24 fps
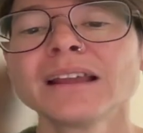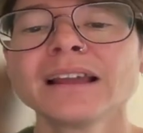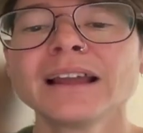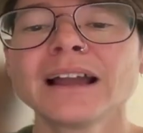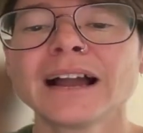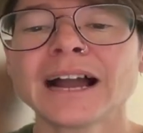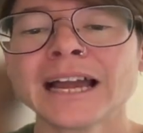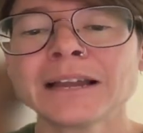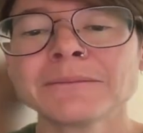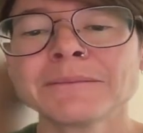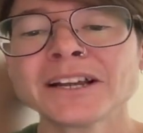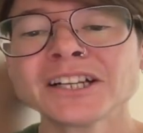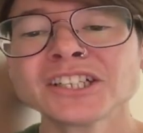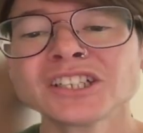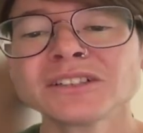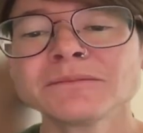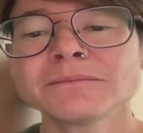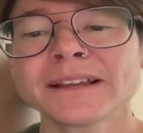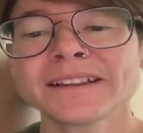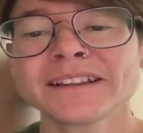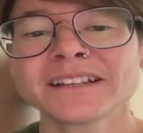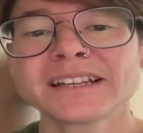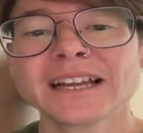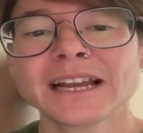I imagine
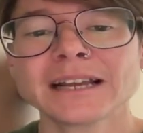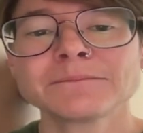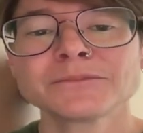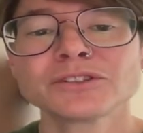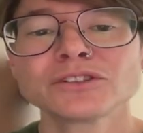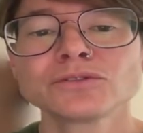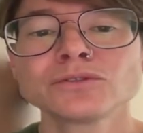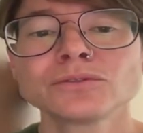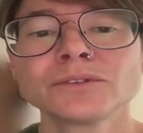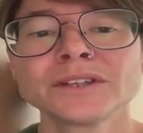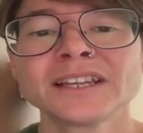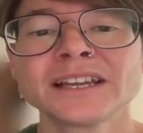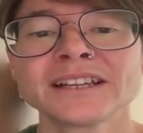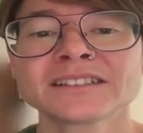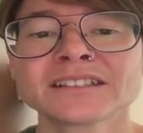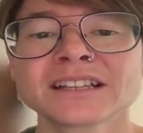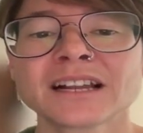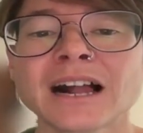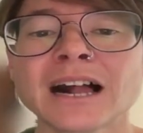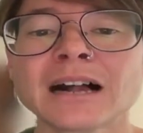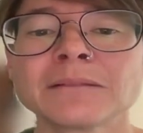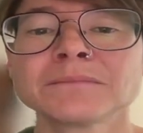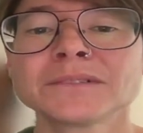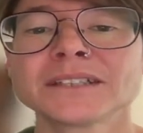by the time Suki has
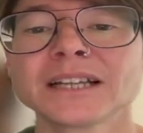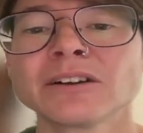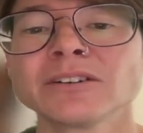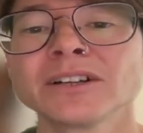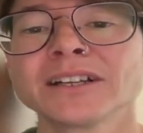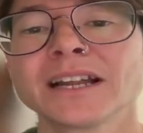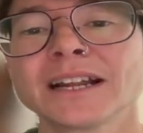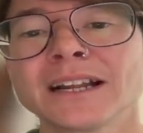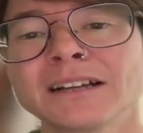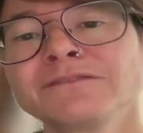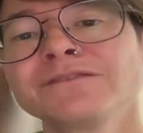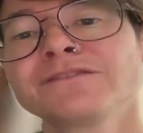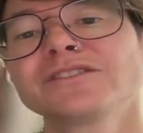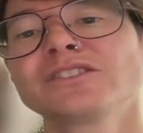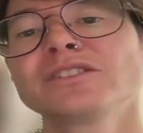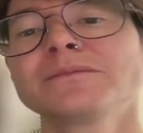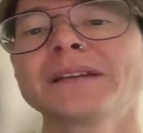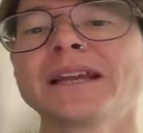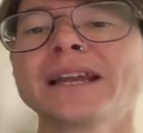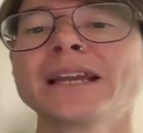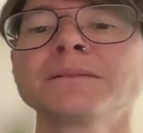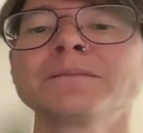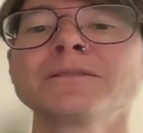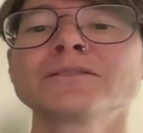calmed down enough to
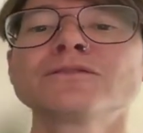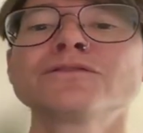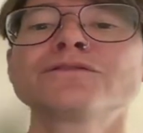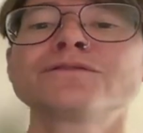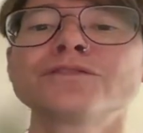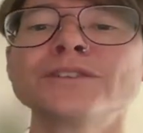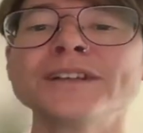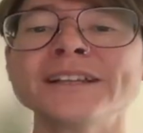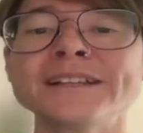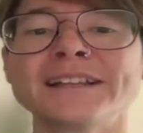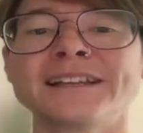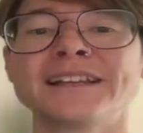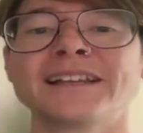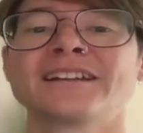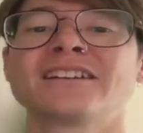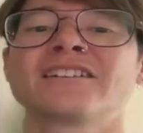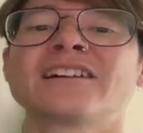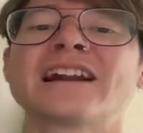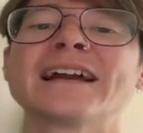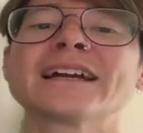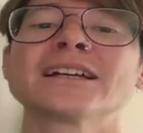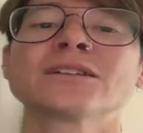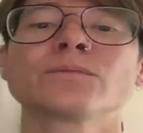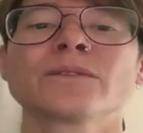be able to freely
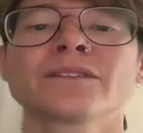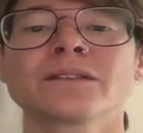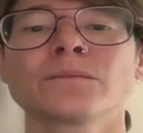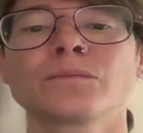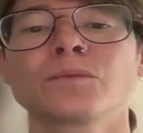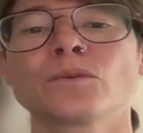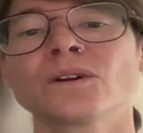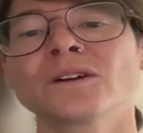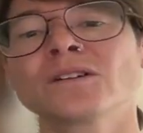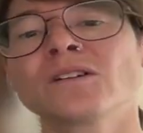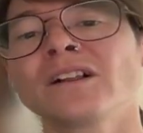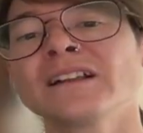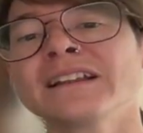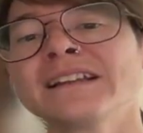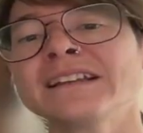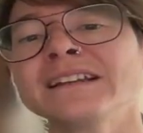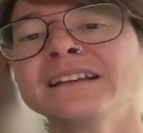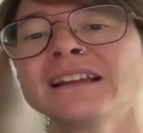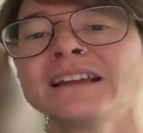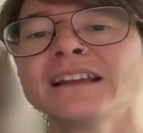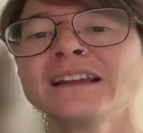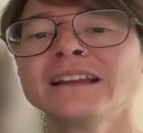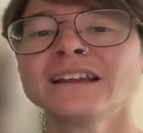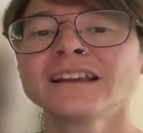interact with the border collie,
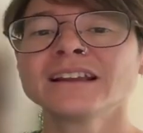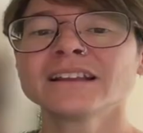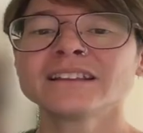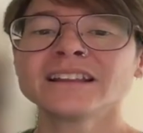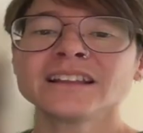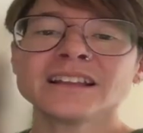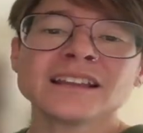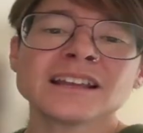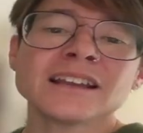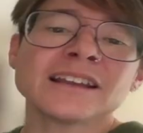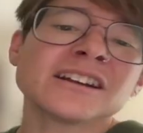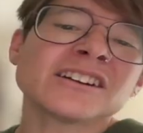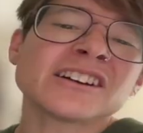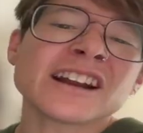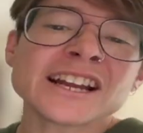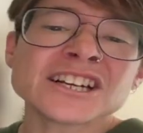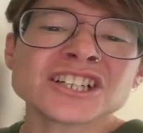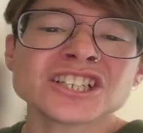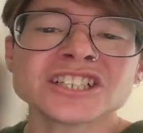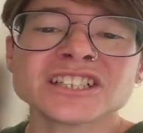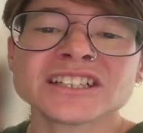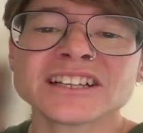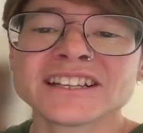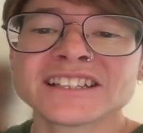the
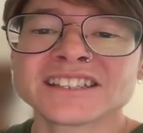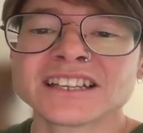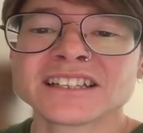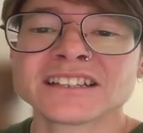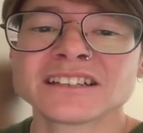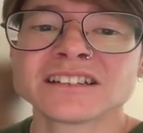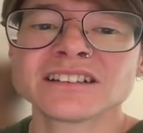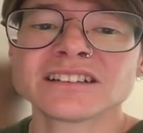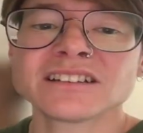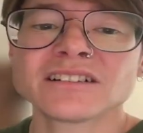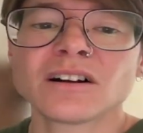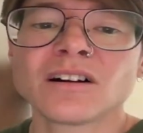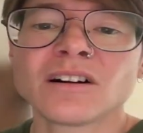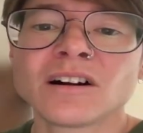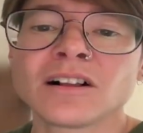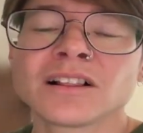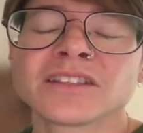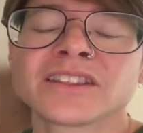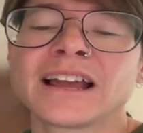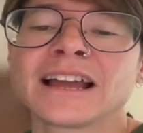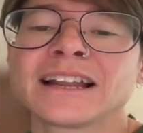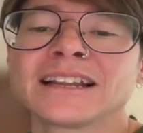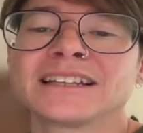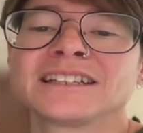interaction isn't all
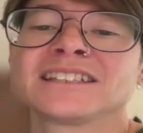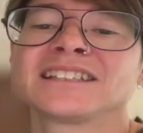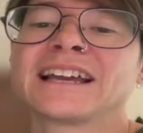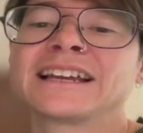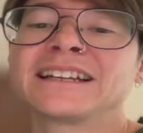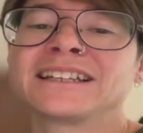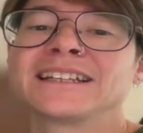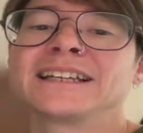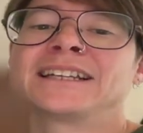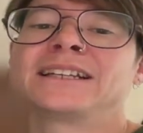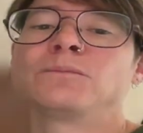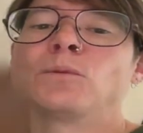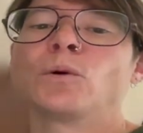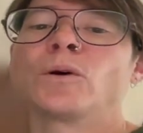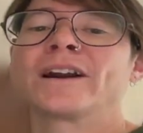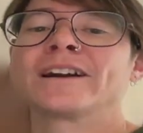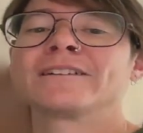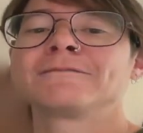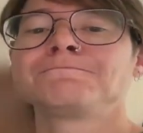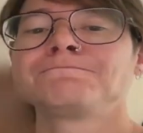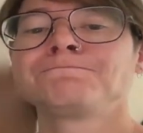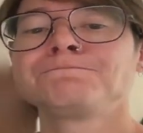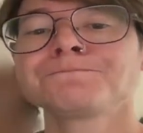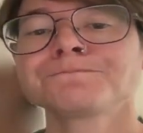that exciting anymore.
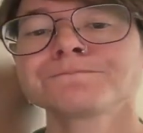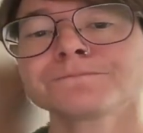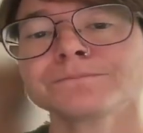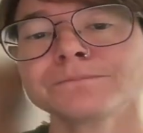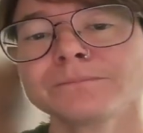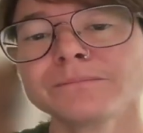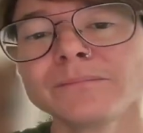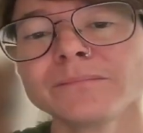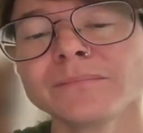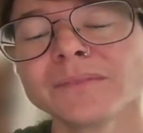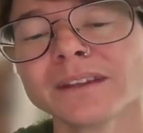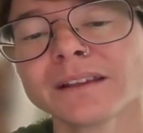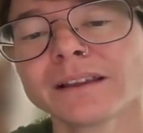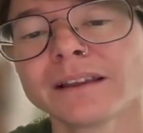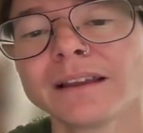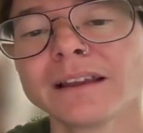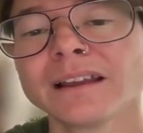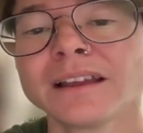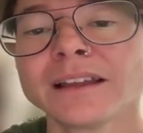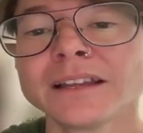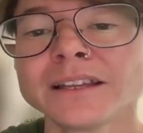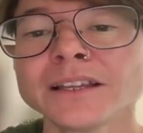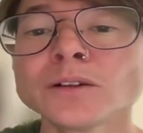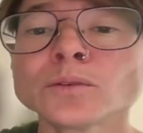
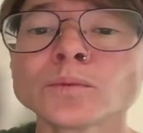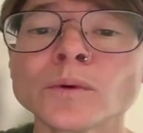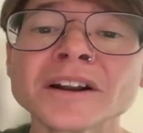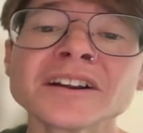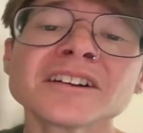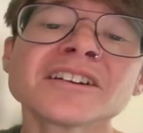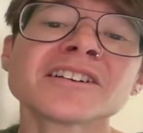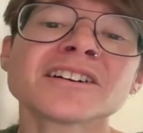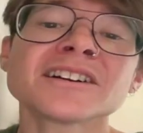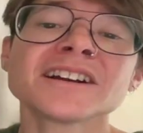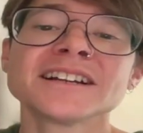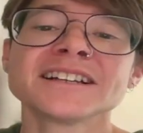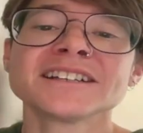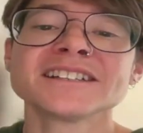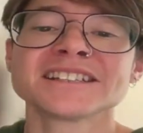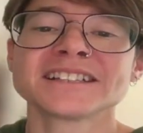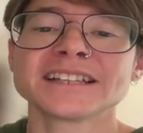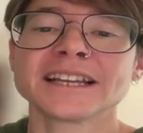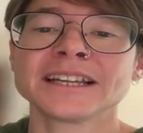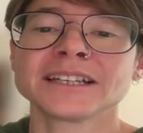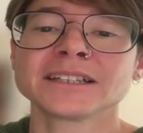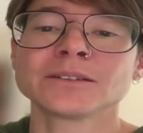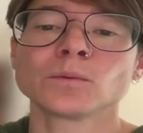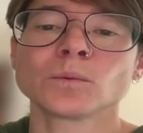You'd want her in a
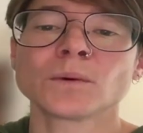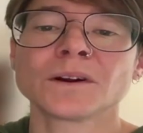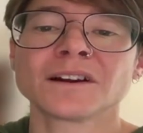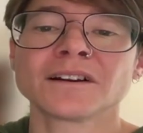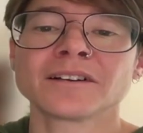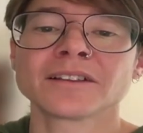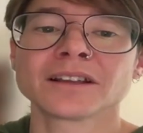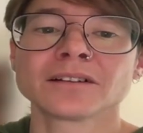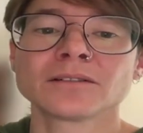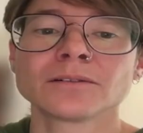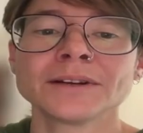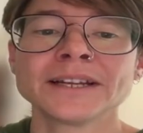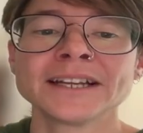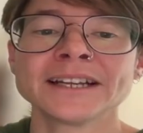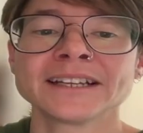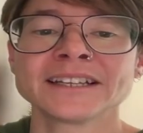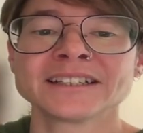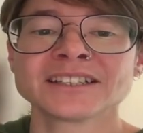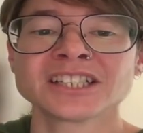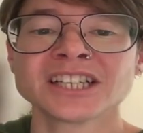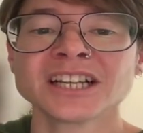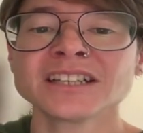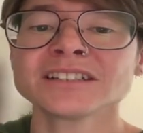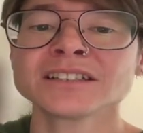state where the greeting
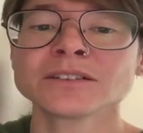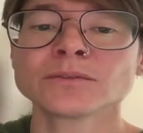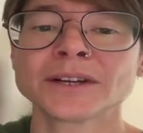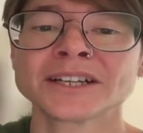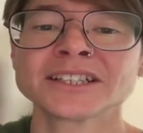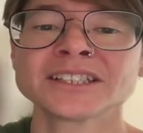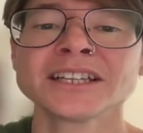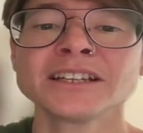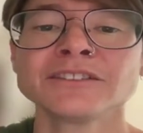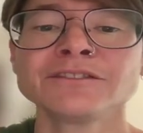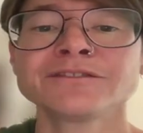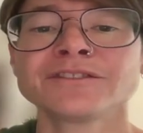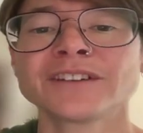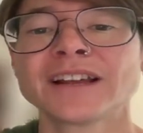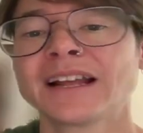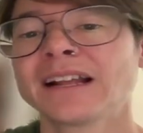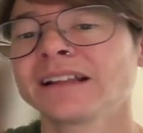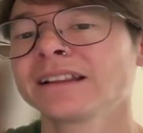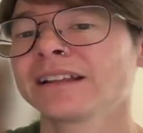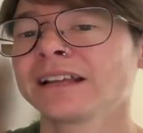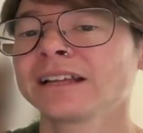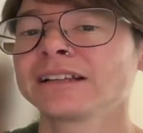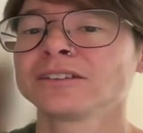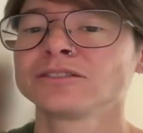is just a quick sniff
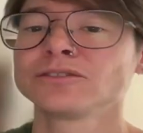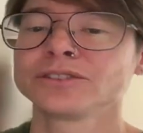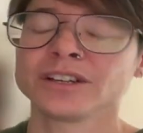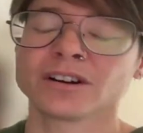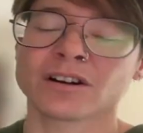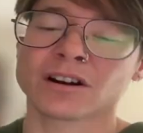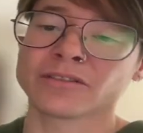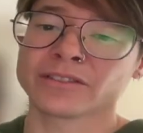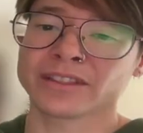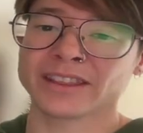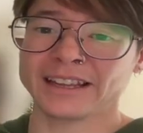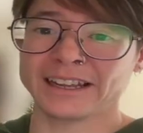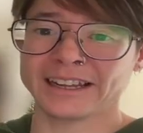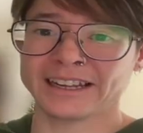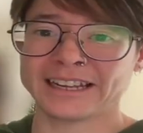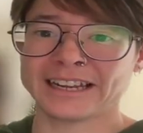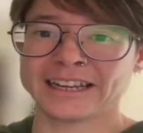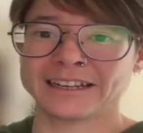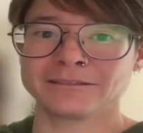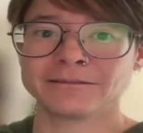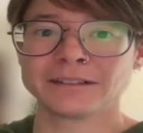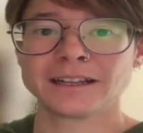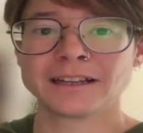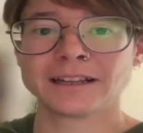and then do your own thing
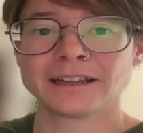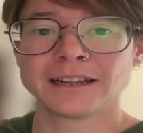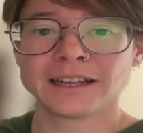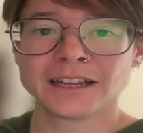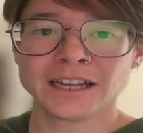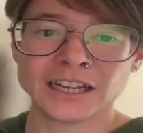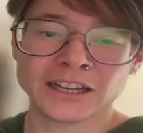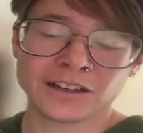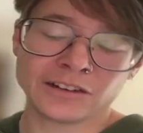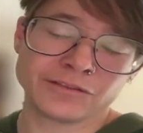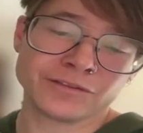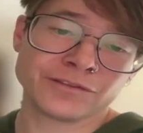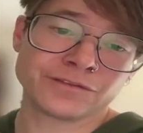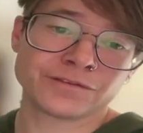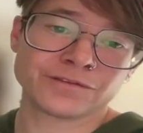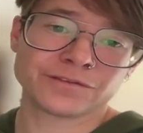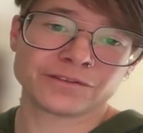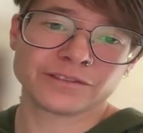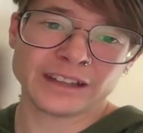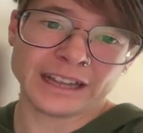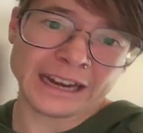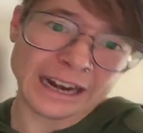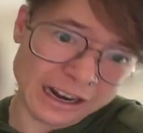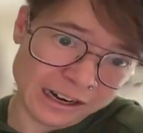again, if
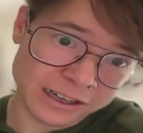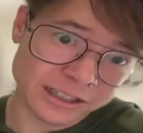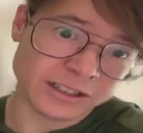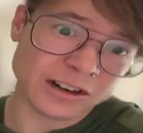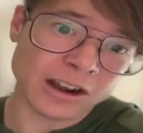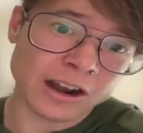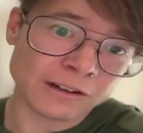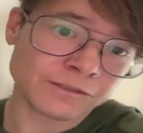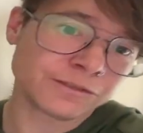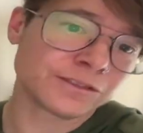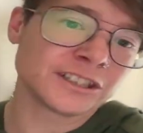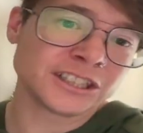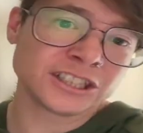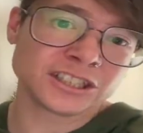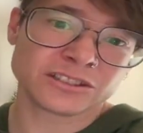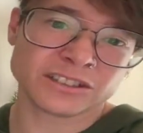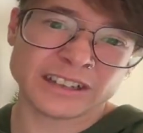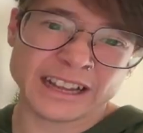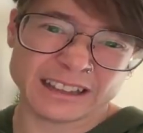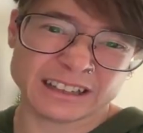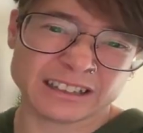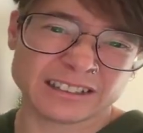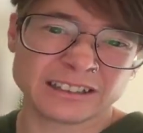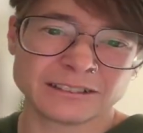they aren't off leash
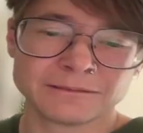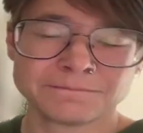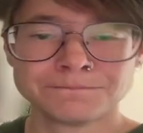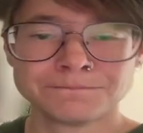together.